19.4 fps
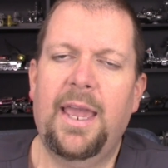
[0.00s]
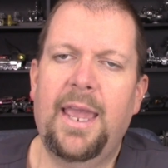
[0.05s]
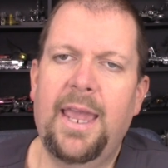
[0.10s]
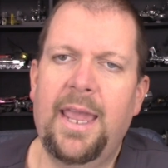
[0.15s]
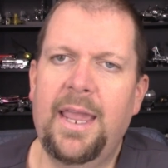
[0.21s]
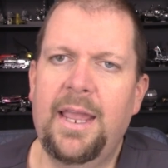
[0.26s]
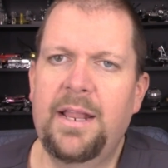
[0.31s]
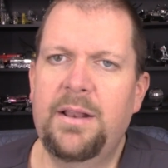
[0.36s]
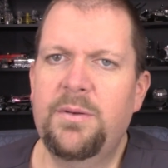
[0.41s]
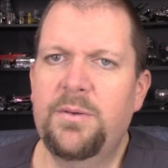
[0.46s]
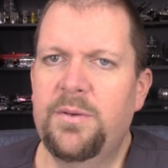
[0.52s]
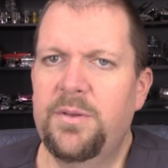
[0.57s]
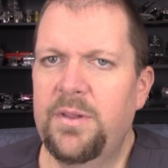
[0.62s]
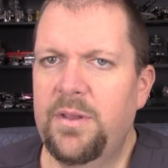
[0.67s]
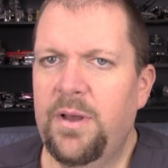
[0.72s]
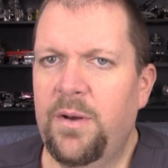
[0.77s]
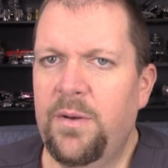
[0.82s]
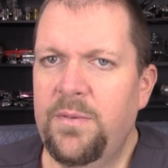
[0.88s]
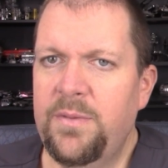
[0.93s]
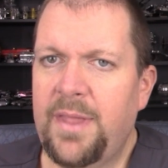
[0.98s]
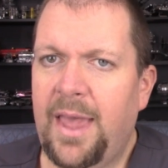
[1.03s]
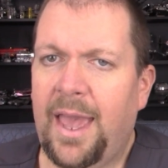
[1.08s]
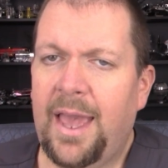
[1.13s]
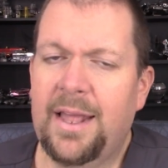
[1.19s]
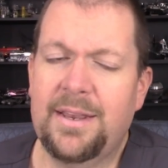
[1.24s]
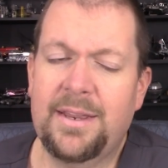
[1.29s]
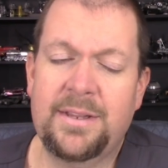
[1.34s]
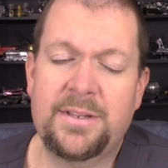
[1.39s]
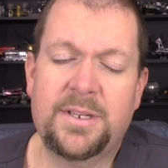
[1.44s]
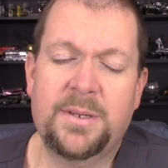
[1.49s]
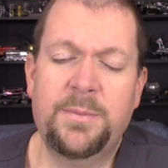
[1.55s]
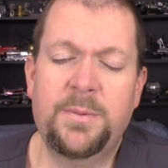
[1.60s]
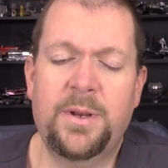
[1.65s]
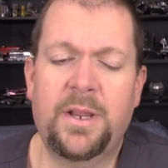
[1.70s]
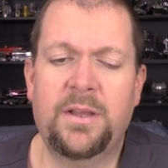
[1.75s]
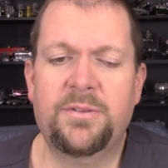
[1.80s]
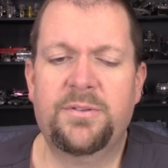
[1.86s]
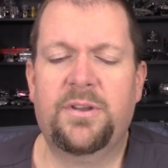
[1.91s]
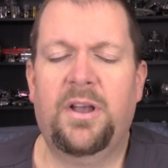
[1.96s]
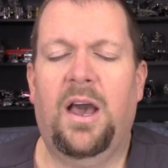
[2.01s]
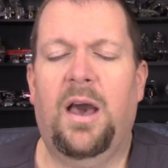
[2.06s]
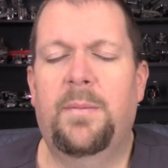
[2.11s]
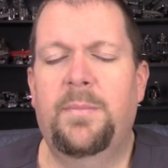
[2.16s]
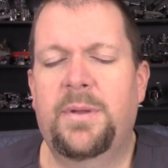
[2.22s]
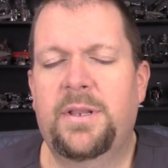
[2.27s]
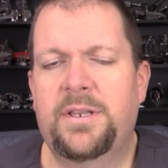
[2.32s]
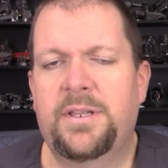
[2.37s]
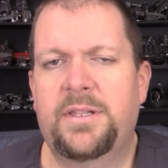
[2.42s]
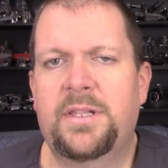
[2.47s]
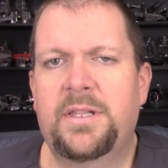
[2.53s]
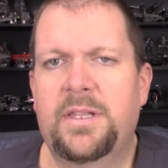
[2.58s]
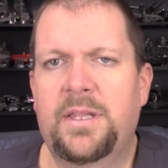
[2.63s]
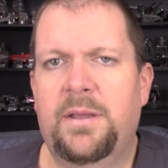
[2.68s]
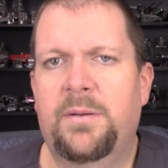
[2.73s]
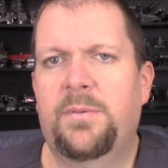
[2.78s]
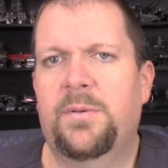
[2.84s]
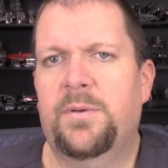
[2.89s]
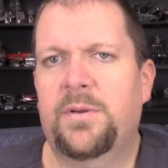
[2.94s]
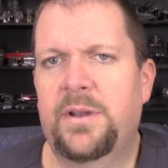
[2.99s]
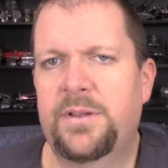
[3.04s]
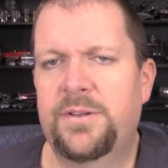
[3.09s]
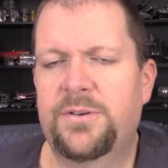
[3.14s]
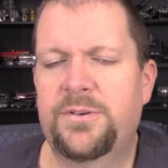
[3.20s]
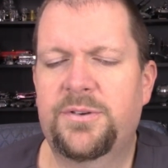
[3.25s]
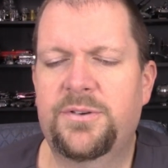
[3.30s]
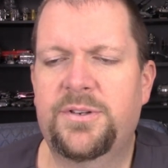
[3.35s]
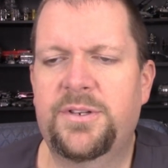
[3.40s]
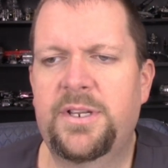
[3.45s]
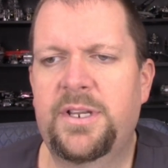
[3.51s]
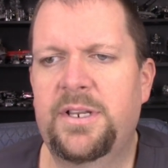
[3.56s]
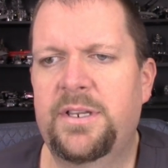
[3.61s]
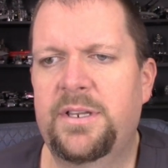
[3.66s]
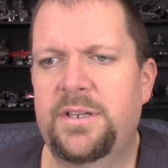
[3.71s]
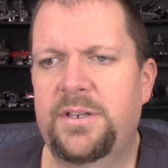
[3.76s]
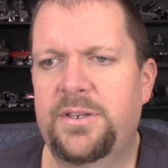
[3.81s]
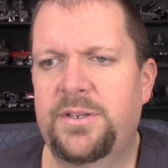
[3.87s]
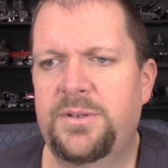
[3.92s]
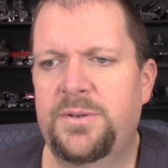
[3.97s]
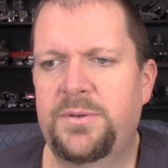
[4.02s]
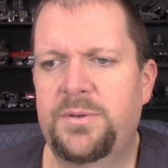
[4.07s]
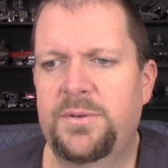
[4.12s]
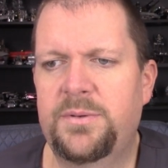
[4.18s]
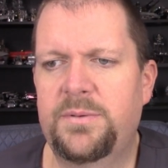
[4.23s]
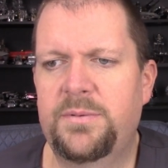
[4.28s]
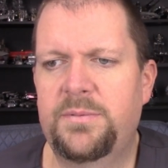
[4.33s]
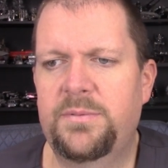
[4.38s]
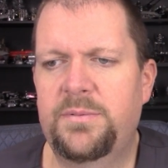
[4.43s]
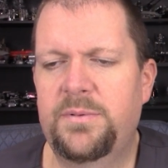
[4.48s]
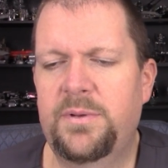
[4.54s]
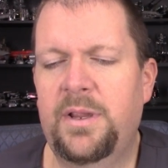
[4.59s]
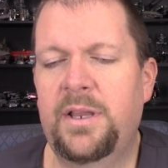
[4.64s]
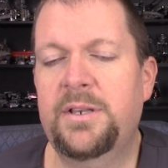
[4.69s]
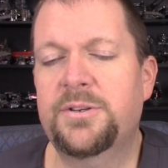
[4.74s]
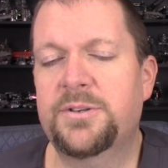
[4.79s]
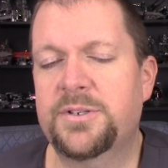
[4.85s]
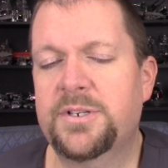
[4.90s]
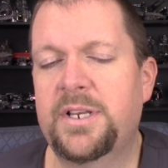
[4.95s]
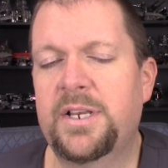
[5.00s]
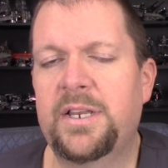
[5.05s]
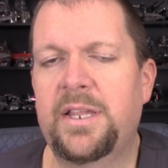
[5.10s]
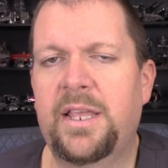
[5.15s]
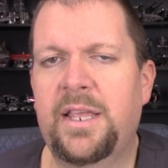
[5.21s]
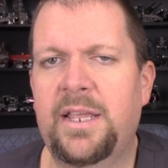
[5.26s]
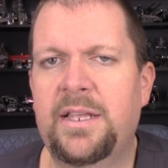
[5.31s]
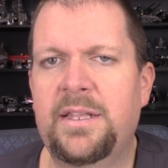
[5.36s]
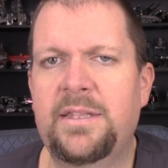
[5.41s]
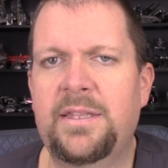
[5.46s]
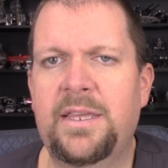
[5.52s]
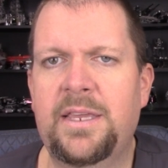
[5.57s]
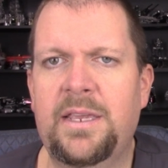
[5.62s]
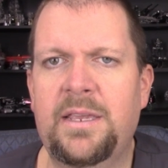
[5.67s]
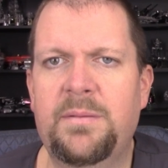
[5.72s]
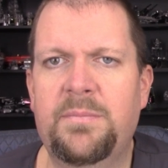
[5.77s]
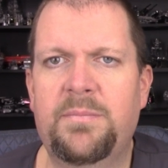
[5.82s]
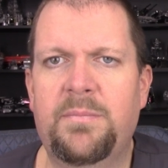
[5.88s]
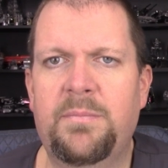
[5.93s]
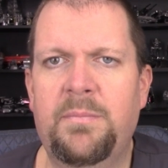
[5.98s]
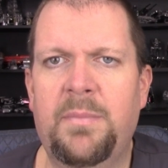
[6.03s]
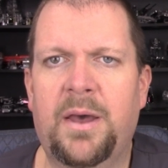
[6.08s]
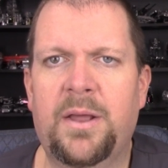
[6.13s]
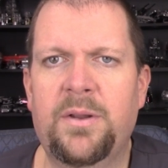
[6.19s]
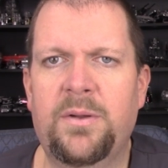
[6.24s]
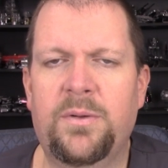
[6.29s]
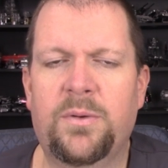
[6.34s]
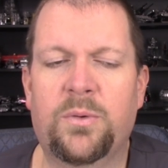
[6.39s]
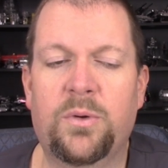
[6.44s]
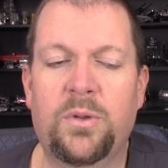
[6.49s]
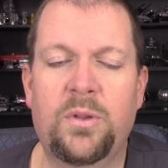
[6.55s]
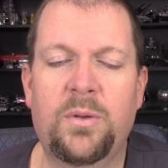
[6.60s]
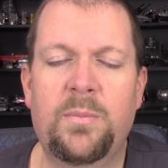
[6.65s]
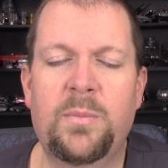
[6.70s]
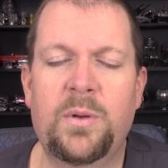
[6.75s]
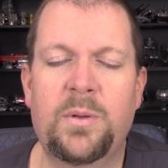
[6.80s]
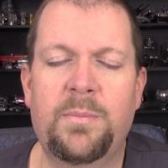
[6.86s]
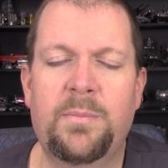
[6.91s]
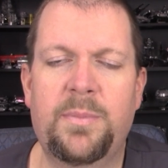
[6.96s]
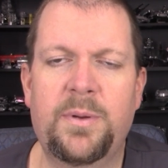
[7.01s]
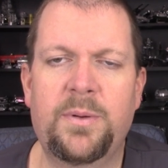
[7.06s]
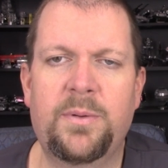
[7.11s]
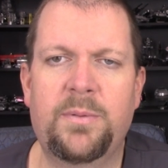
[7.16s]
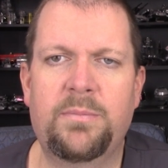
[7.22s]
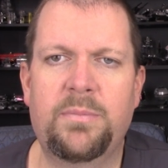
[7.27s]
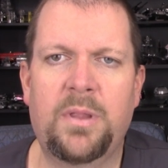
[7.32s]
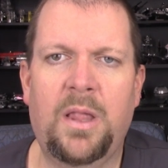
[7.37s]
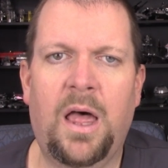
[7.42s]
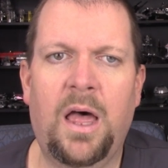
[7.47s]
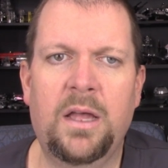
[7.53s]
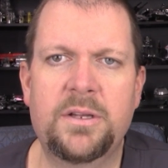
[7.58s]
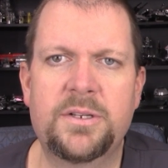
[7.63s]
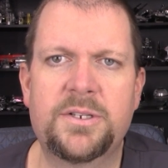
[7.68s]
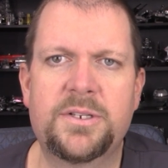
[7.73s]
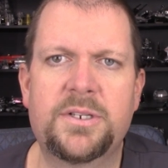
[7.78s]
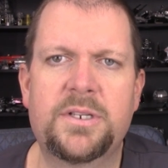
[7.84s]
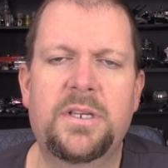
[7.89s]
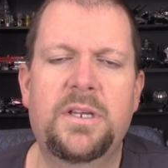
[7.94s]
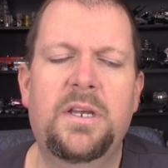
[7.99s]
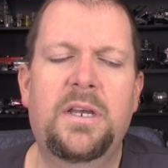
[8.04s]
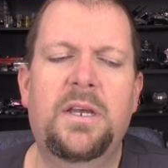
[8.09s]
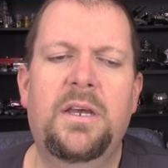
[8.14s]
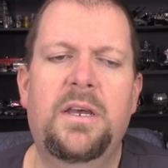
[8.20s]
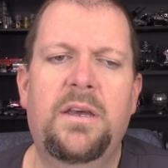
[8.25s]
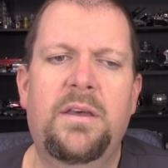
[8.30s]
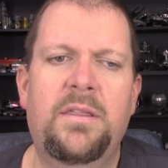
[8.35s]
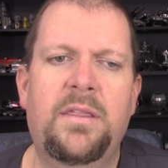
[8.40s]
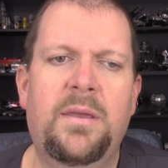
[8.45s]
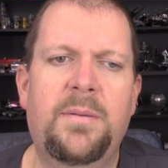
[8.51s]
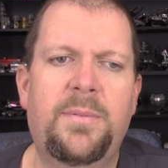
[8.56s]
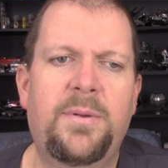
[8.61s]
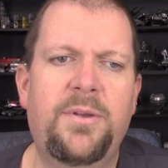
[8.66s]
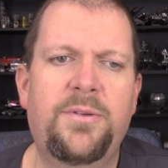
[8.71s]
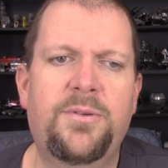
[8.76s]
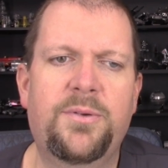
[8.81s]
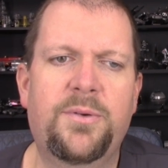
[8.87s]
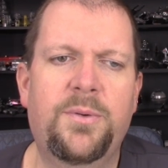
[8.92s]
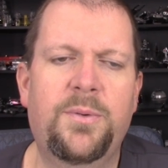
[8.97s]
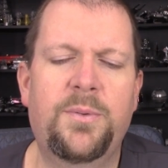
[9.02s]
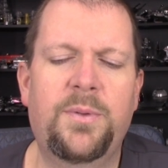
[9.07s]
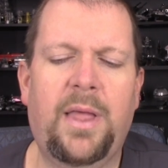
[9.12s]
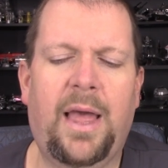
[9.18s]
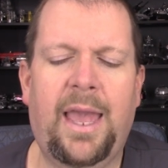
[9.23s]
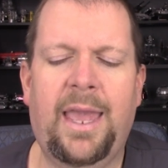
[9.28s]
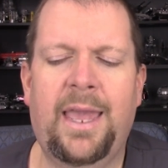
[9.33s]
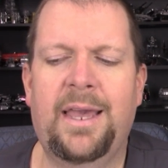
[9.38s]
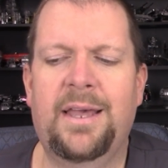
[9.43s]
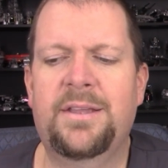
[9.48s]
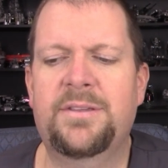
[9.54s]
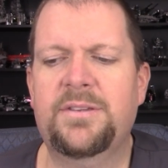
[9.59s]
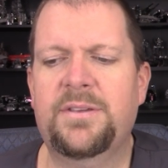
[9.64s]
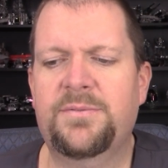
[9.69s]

And on that, and someone else commented that they were interested to interested in the metal or aluminum built blocks that Piececool has.